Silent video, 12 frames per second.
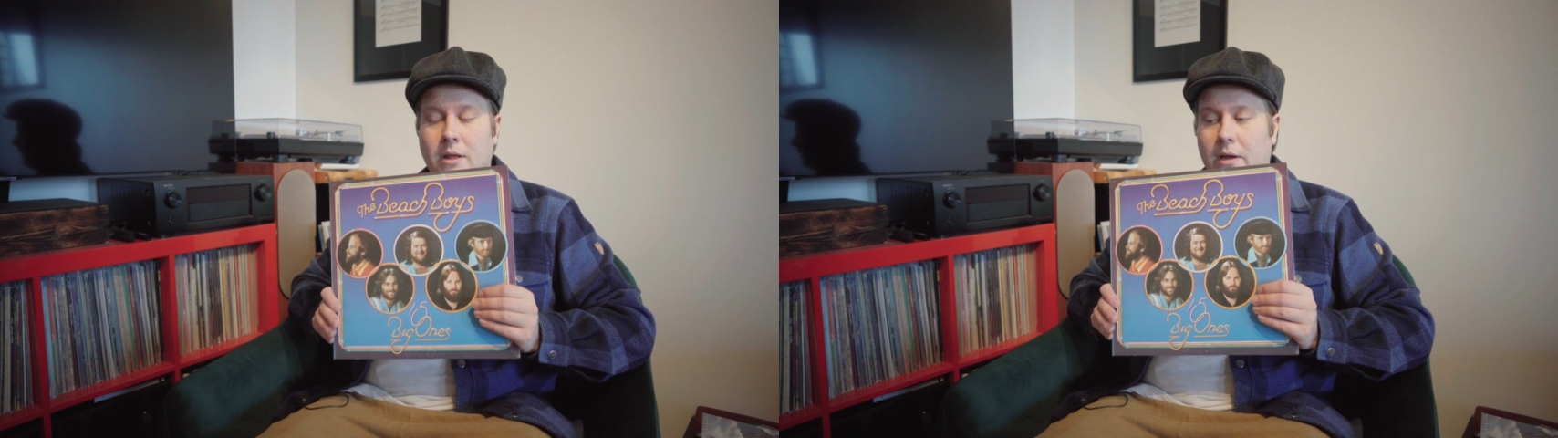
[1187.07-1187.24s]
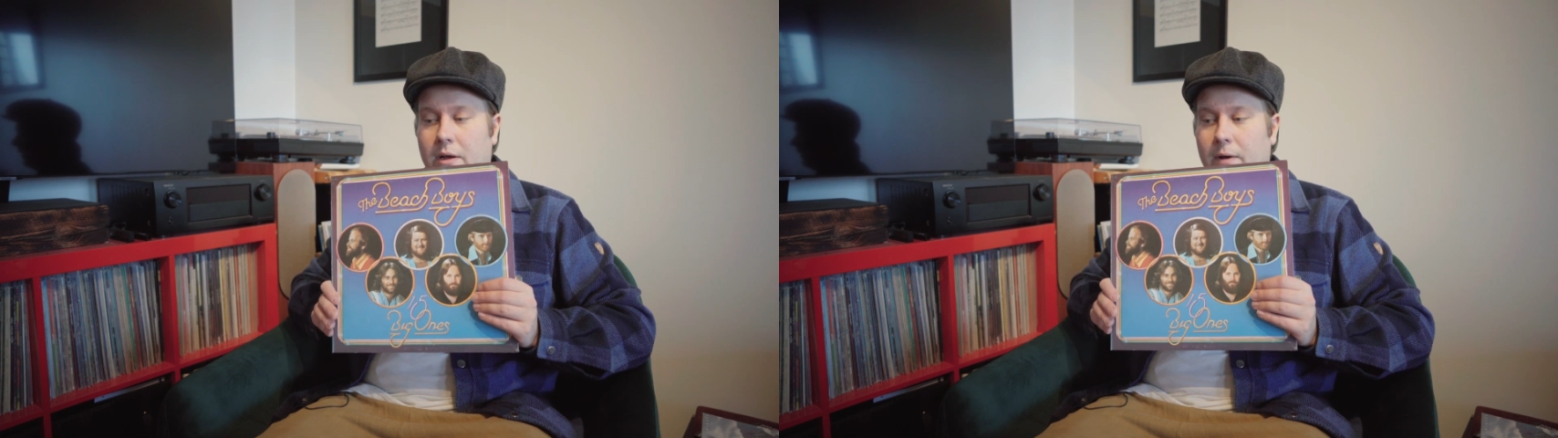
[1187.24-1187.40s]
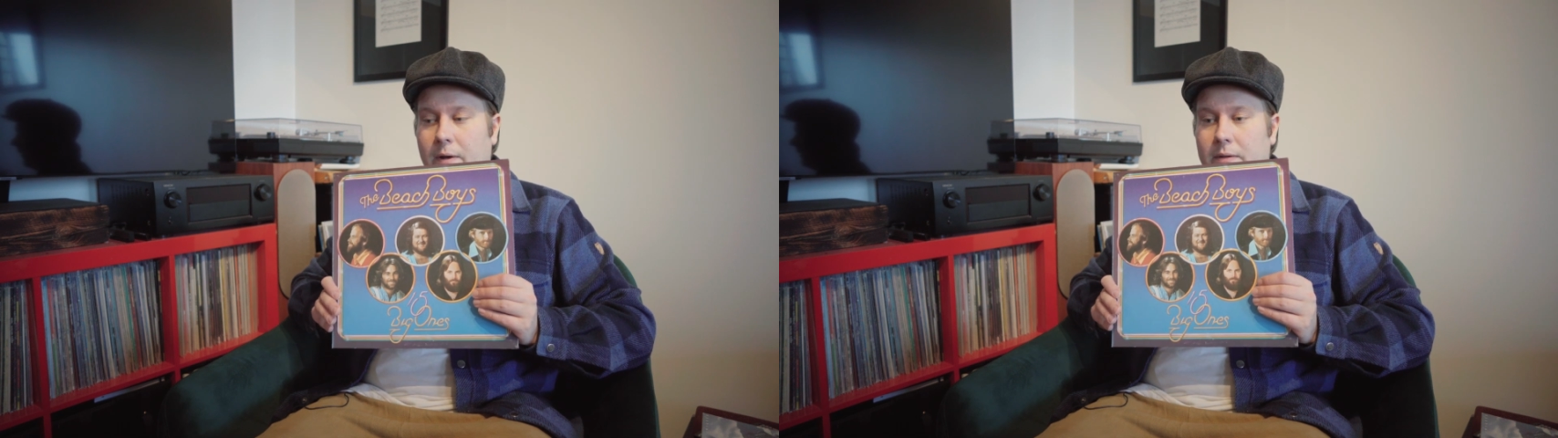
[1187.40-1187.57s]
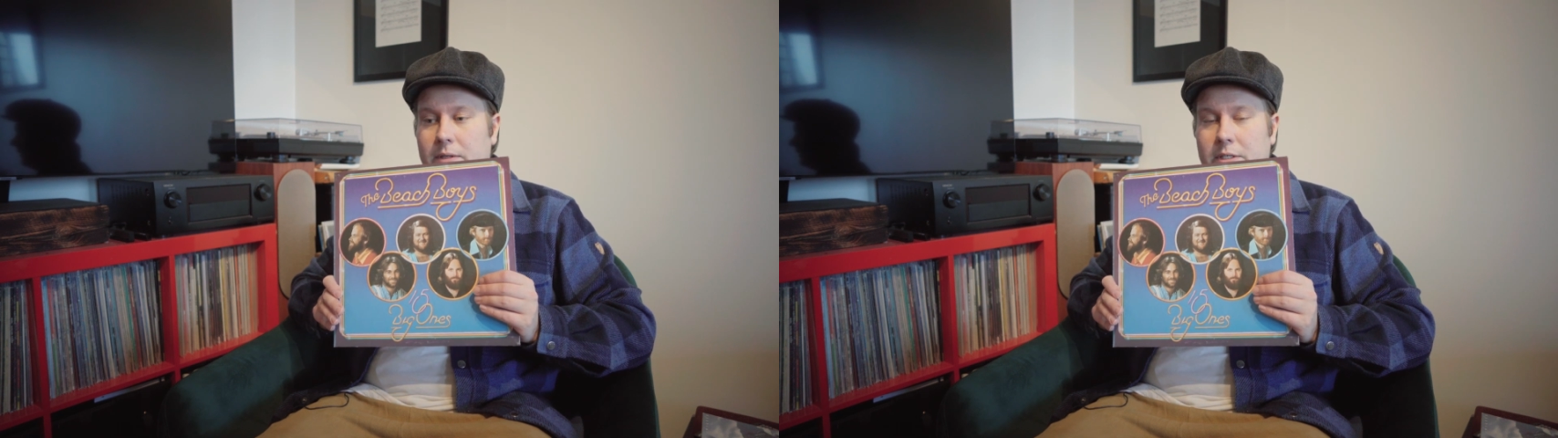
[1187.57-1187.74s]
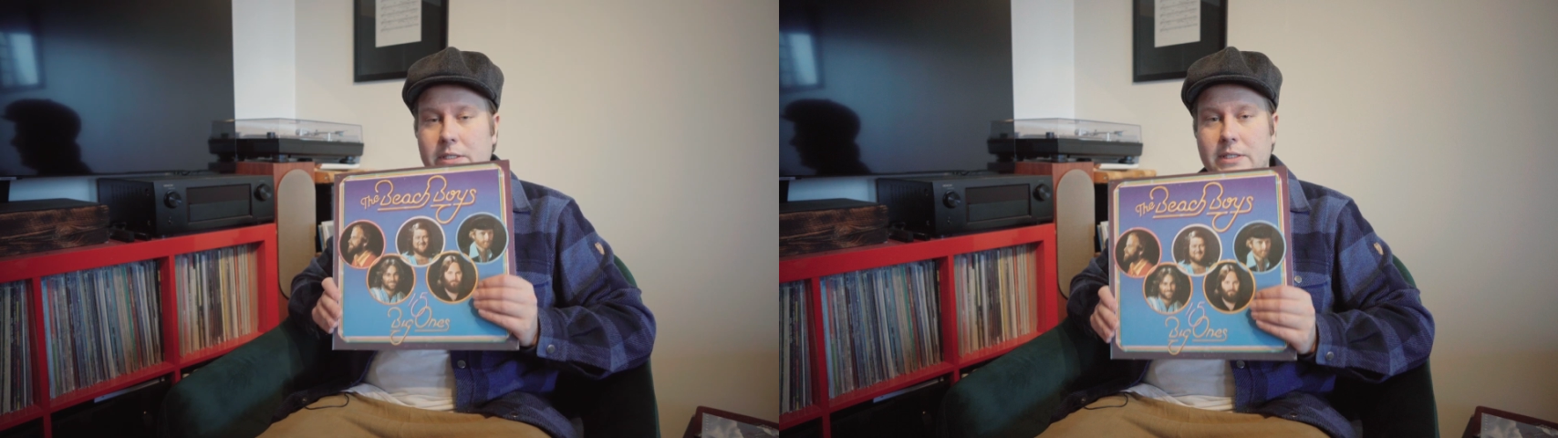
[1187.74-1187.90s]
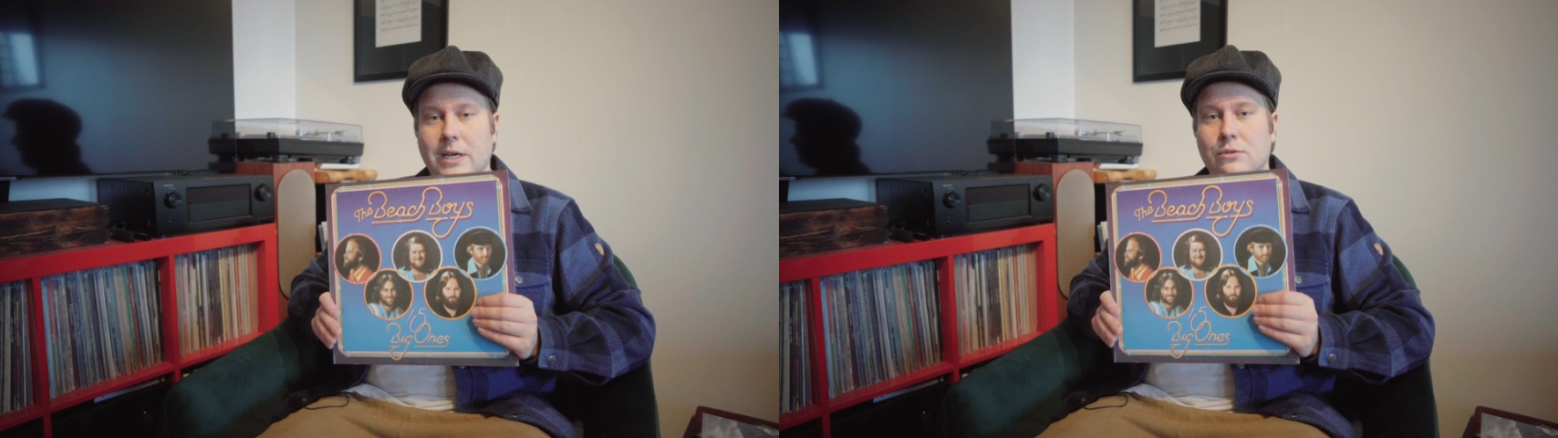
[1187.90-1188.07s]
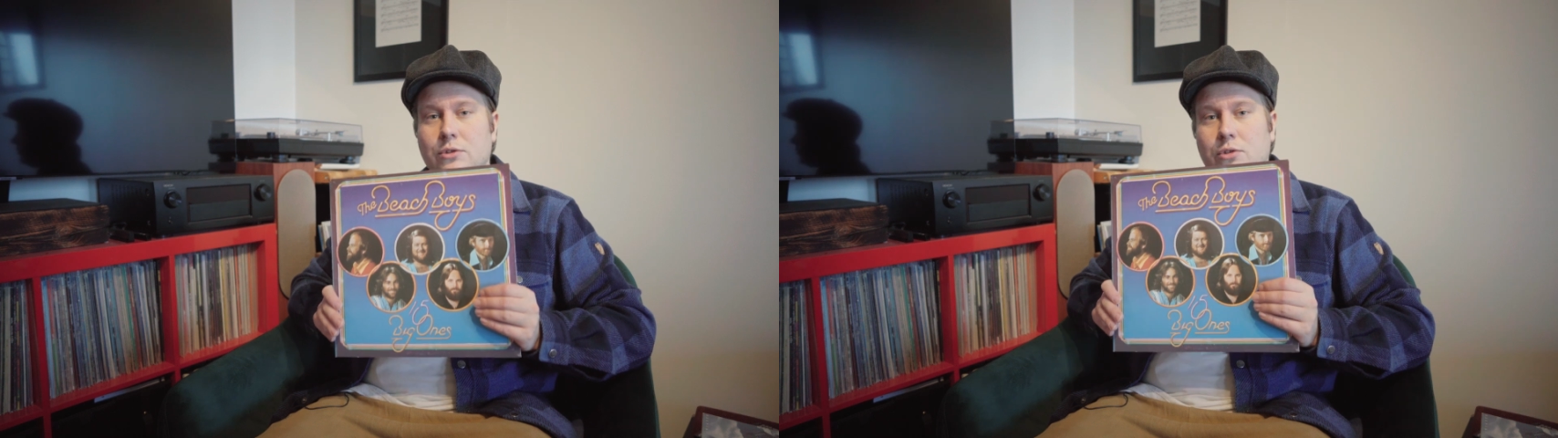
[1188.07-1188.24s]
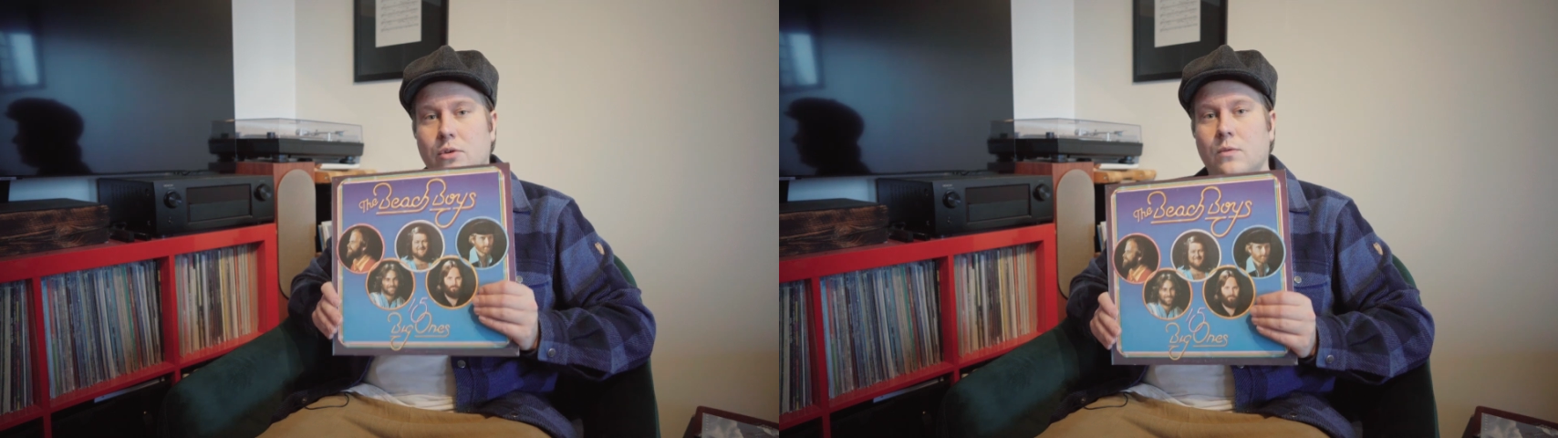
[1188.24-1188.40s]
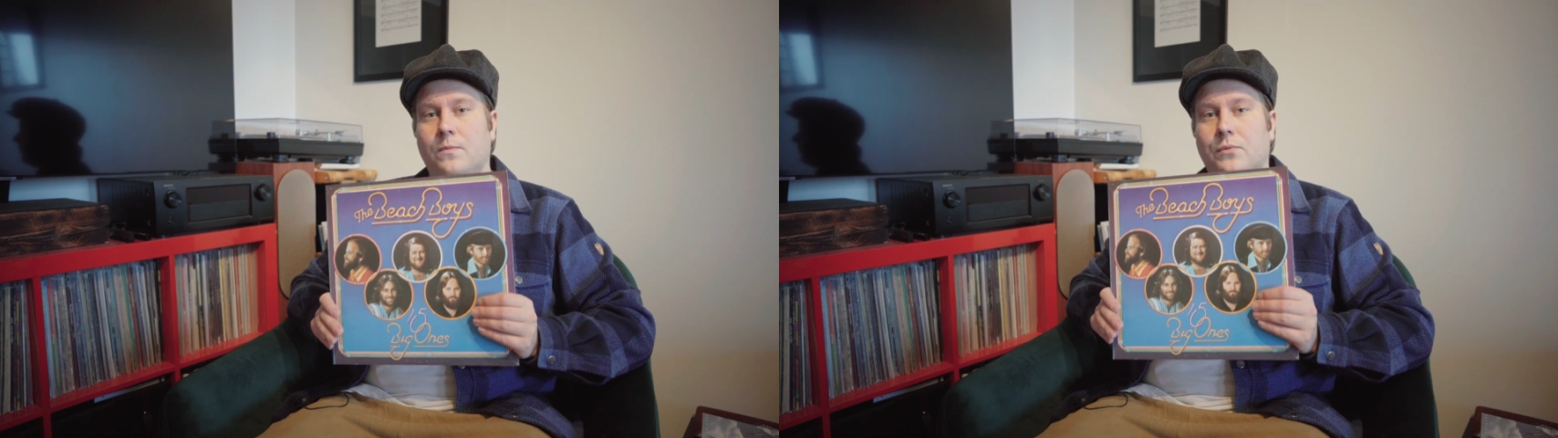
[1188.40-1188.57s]
It sounds
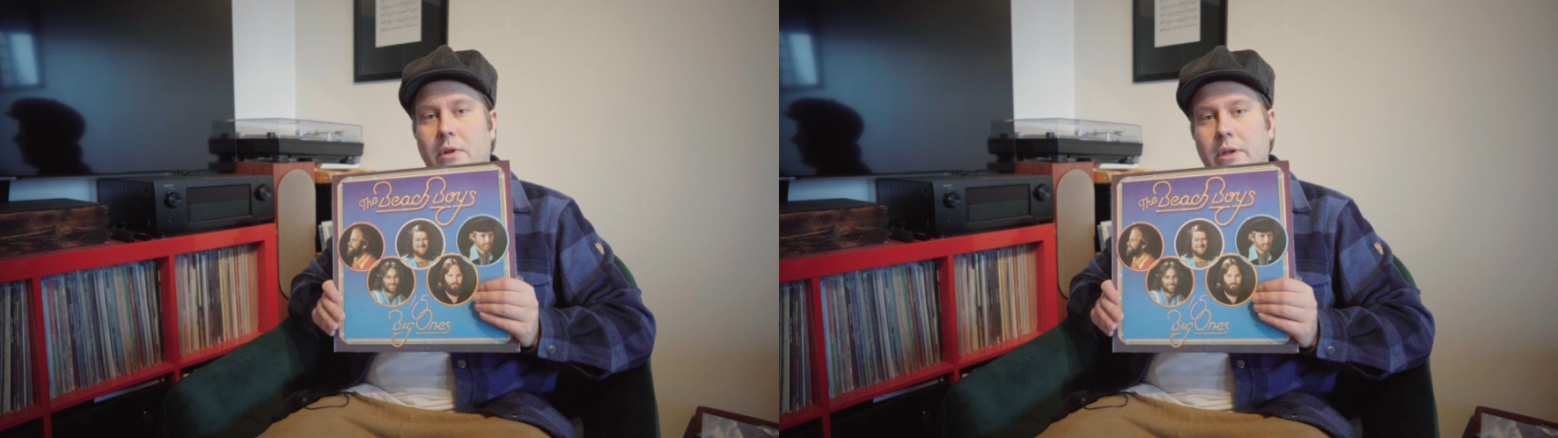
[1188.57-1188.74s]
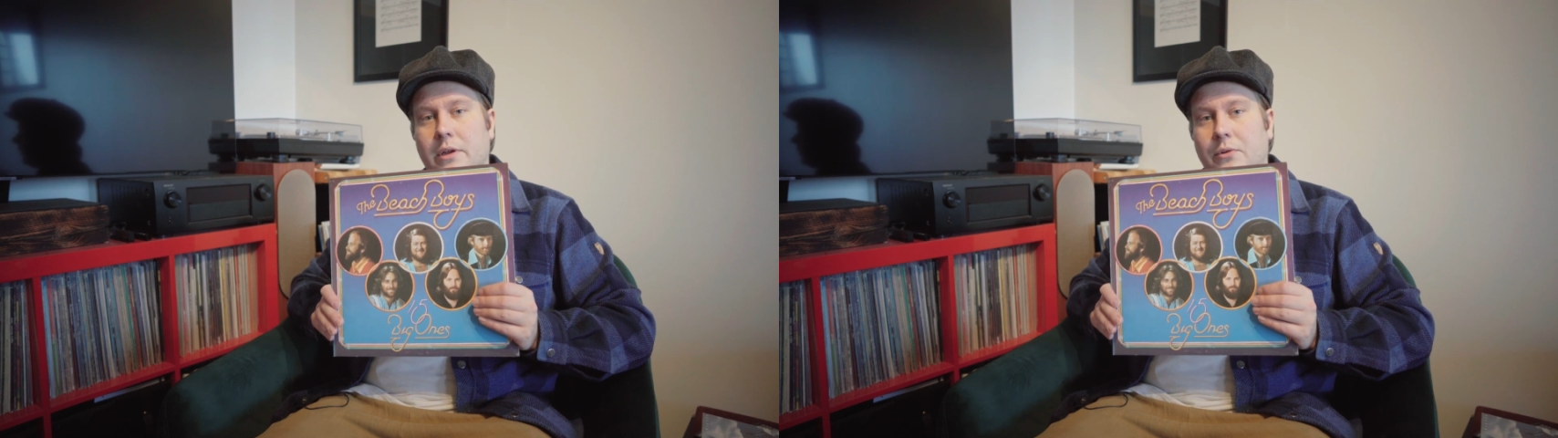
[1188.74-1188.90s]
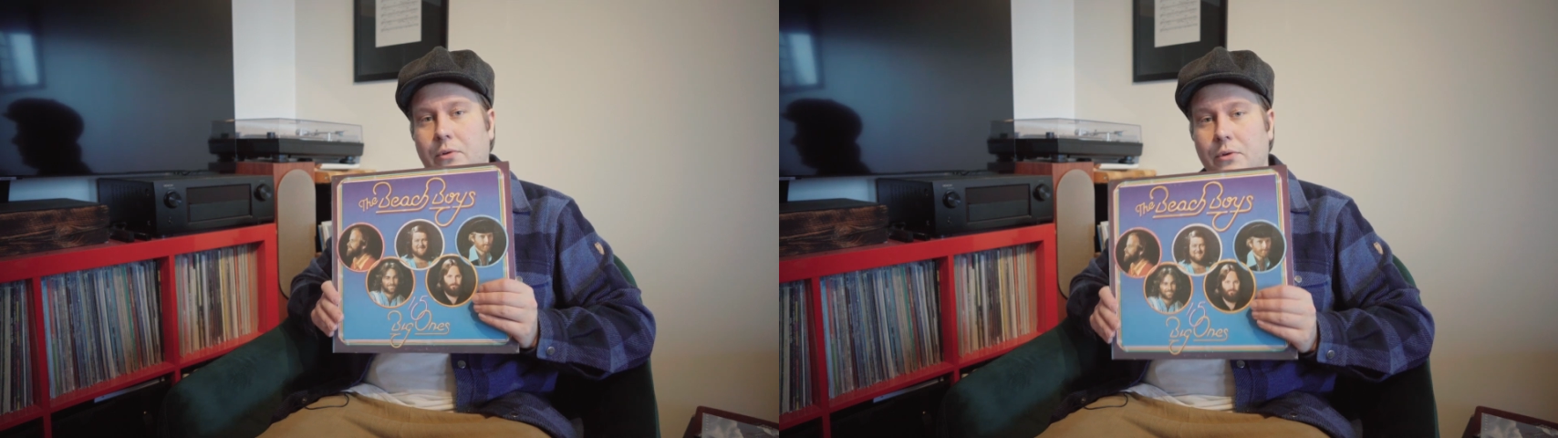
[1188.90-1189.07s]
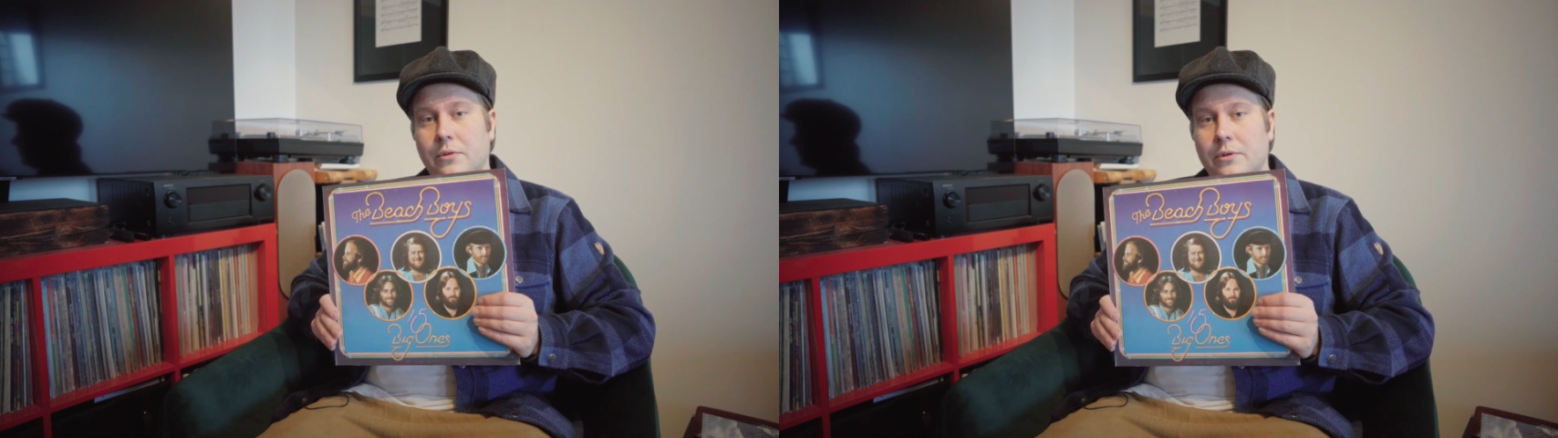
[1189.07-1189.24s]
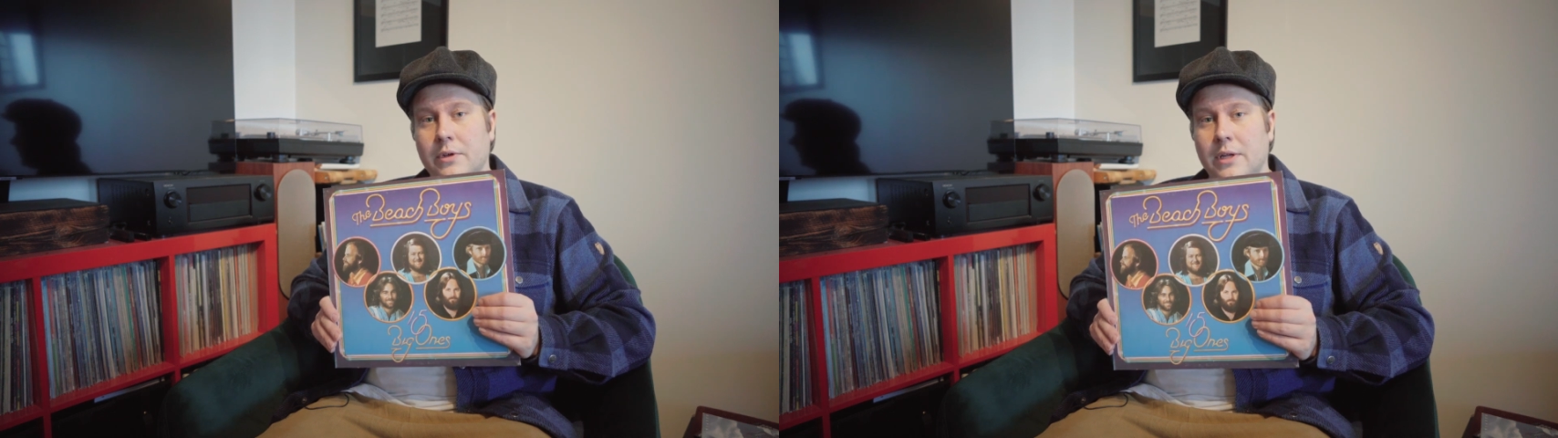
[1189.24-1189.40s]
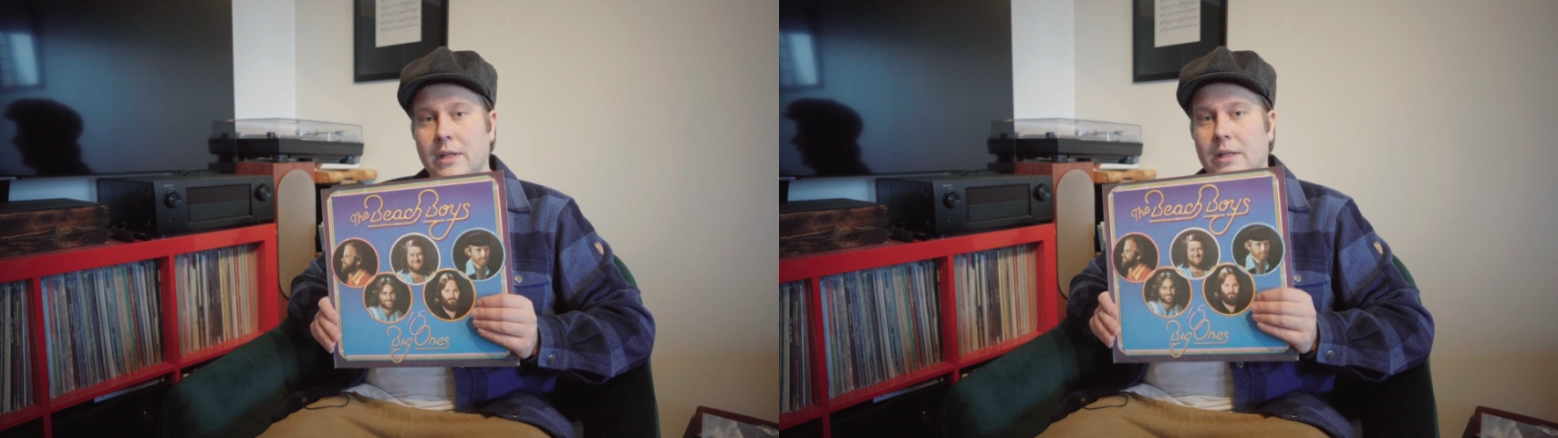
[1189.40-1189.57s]
so freaking good,